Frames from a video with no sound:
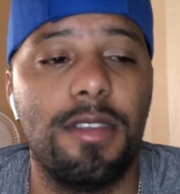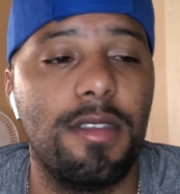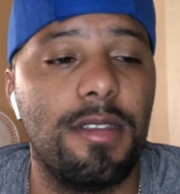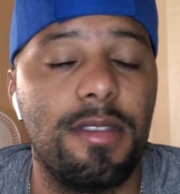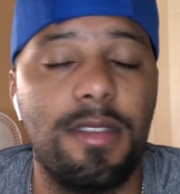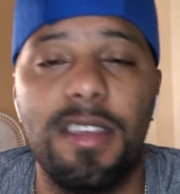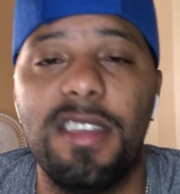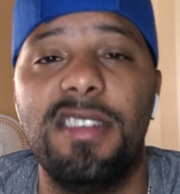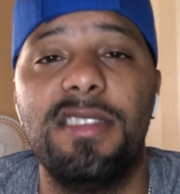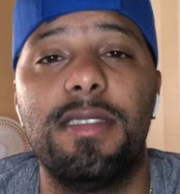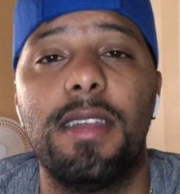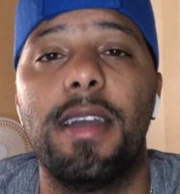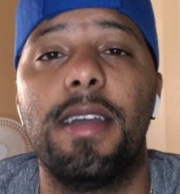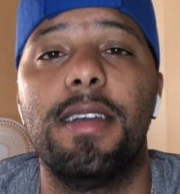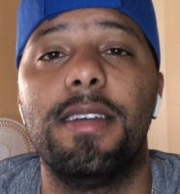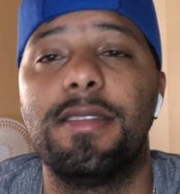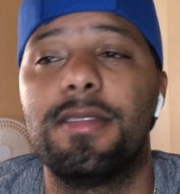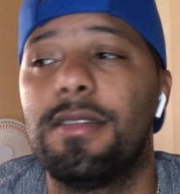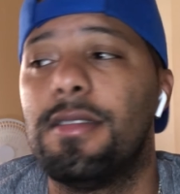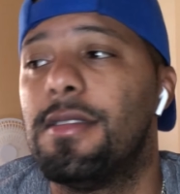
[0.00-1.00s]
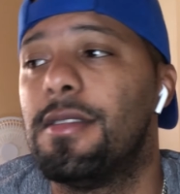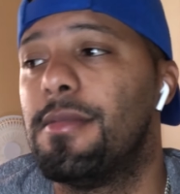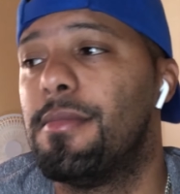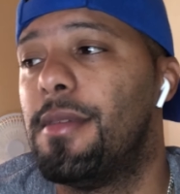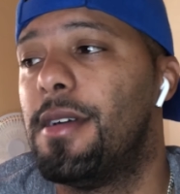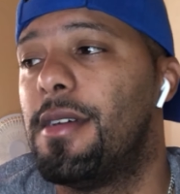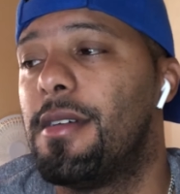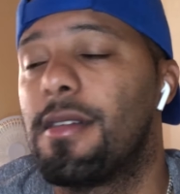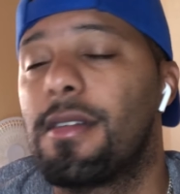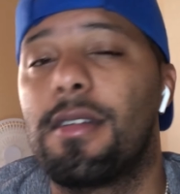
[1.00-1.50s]
these days here in
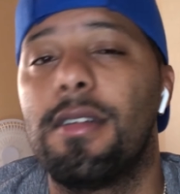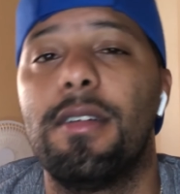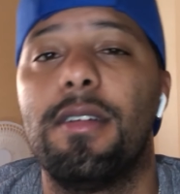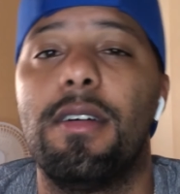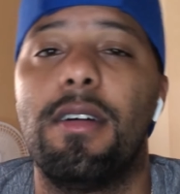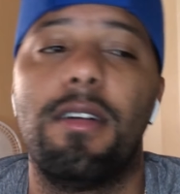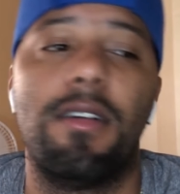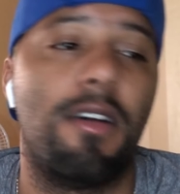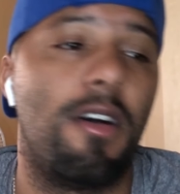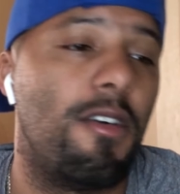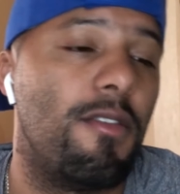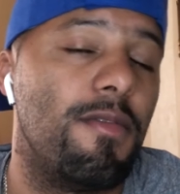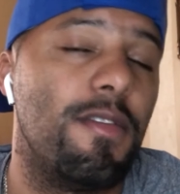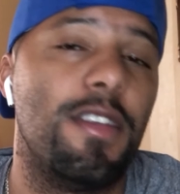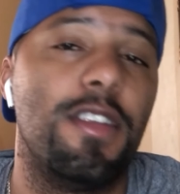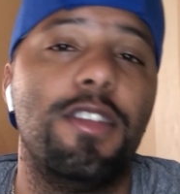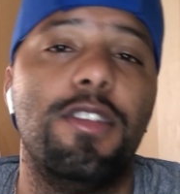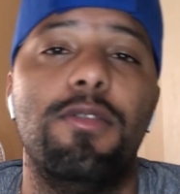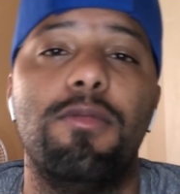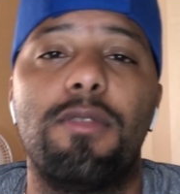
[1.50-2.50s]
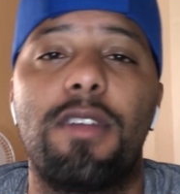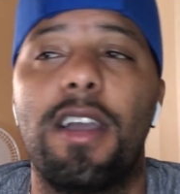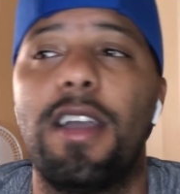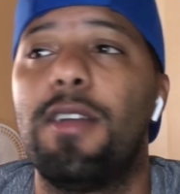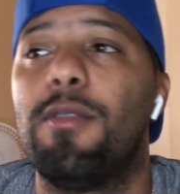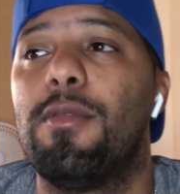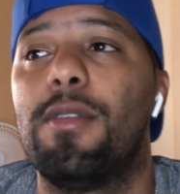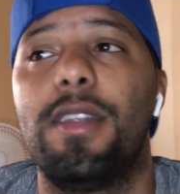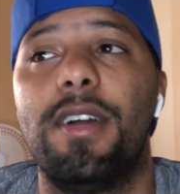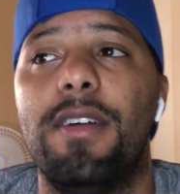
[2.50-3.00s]
America, over in the
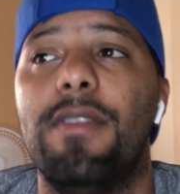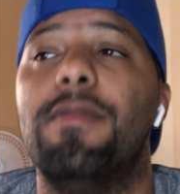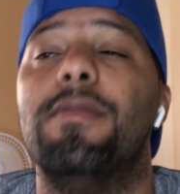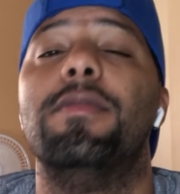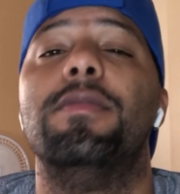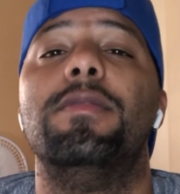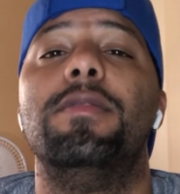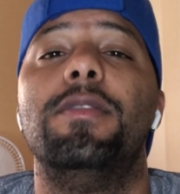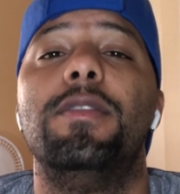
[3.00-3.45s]
UK, whatever.